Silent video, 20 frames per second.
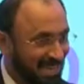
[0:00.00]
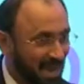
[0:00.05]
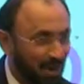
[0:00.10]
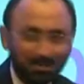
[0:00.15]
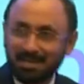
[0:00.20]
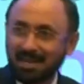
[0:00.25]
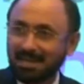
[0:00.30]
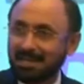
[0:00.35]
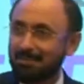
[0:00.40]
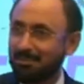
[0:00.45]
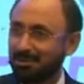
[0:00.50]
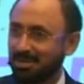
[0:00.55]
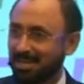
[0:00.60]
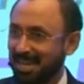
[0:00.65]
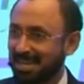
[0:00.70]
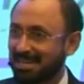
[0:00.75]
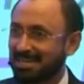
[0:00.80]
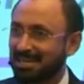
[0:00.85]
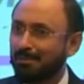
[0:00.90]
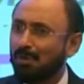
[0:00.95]
How did I
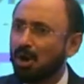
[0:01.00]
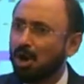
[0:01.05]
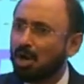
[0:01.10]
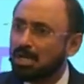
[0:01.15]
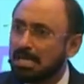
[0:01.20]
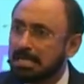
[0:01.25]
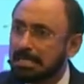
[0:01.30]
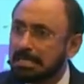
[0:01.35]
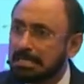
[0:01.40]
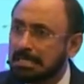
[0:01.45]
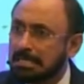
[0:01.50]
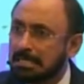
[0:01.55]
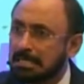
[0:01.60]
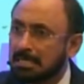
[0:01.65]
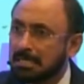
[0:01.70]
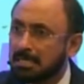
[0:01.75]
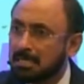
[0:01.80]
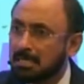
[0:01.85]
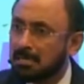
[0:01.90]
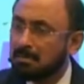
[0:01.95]
communicate? Come on.
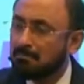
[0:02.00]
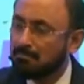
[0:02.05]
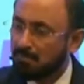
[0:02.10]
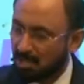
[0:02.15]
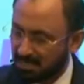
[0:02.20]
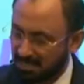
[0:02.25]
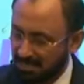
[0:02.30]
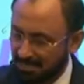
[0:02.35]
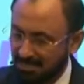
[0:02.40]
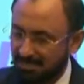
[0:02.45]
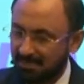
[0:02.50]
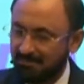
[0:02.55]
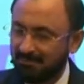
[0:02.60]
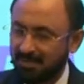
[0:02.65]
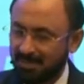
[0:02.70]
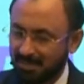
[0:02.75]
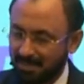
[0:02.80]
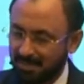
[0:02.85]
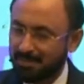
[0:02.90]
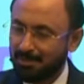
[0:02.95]

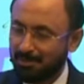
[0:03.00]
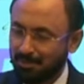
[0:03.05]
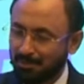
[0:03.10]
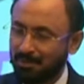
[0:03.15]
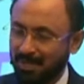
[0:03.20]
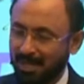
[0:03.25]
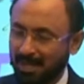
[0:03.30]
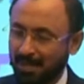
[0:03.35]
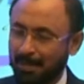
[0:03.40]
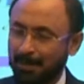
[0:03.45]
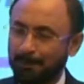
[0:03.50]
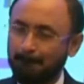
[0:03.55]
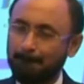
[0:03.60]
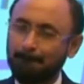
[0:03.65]
Positively. Okay.